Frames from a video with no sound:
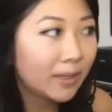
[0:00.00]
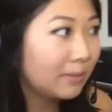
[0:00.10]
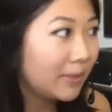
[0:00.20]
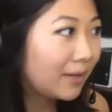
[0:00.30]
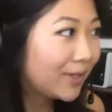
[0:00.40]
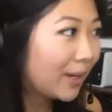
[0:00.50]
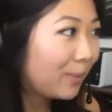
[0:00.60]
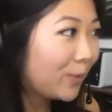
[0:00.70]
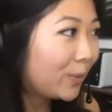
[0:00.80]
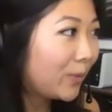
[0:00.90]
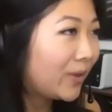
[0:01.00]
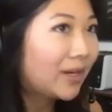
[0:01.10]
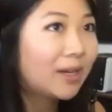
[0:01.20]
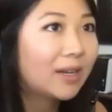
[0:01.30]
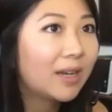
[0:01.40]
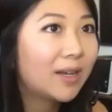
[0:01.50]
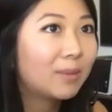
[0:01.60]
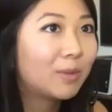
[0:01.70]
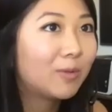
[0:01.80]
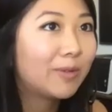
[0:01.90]
we have a couple more
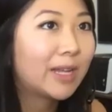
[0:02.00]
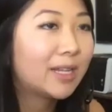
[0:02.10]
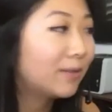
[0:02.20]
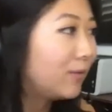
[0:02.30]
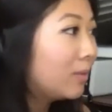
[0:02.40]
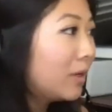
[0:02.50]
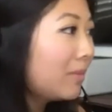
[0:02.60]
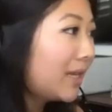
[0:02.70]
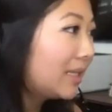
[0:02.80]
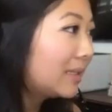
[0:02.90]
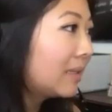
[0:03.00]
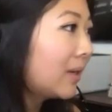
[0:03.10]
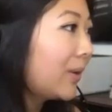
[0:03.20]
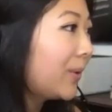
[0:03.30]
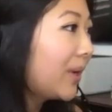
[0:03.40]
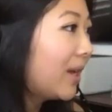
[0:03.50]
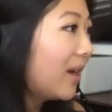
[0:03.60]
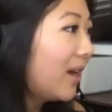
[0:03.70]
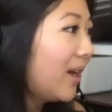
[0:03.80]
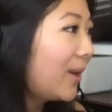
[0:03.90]
and we've got a few more minutes. So
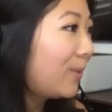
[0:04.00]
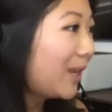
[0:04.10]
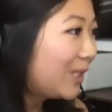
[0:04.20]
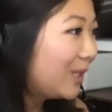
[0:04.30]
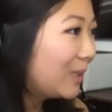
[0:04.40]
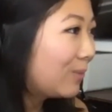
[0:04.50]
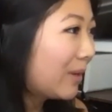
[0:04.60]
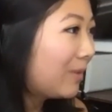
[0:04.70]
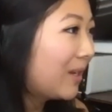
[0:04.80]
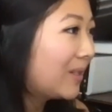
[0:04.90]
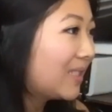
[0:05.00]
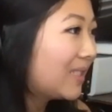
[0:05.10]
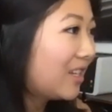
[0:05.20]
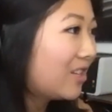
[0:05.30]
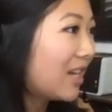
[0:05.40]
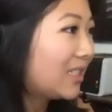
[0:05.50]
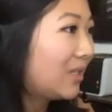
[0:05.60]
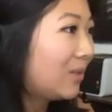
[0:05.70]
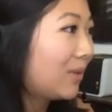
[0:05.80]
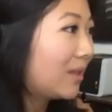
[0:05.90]
watching these webinars and
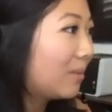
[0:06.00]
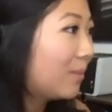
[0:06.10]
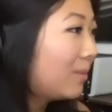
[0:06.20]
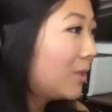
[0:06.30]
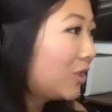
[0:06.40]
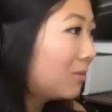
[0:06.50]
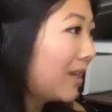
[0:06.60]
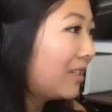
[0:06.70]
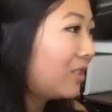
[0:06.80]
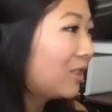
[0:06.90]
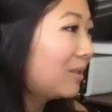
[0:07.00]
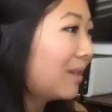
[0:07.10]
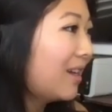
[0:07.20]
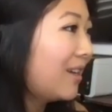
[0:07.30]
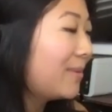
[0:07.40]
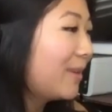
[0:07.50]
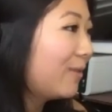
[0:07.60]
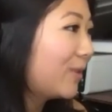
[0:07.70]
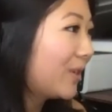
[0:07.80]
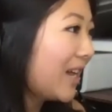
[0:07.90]
interacting with publisher managers, I
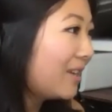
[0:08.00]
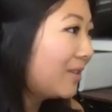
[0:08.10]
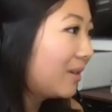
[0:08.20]
feel glad